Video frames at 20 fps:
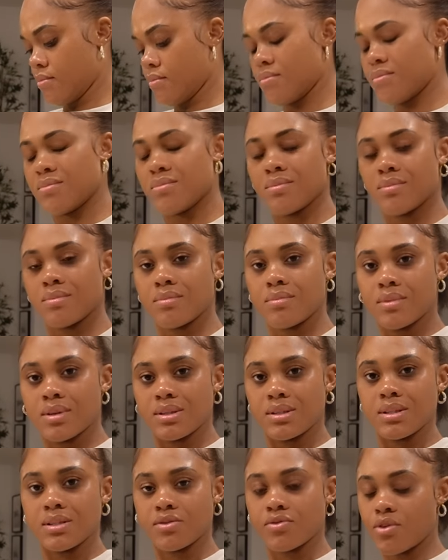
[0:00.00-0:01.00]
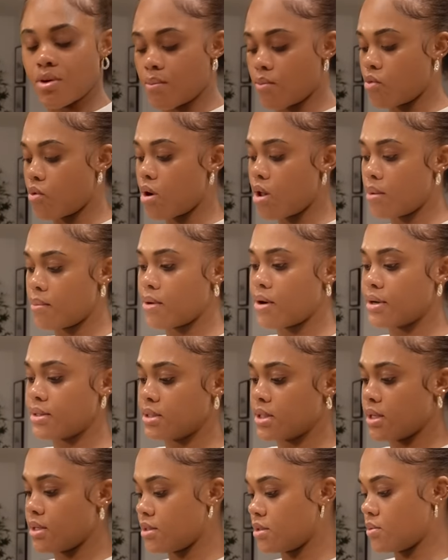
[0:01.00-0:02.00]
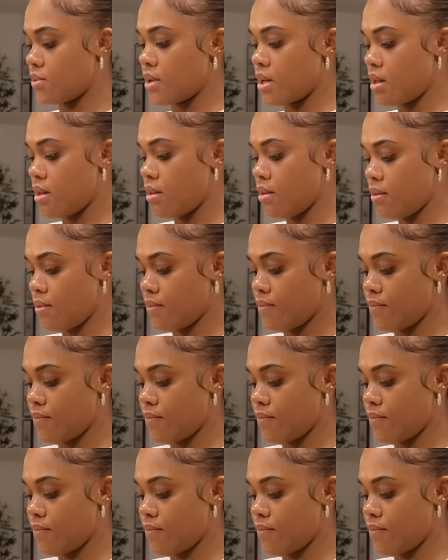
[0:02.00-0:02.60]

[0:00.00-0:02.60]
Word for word: This is from Walmart as well.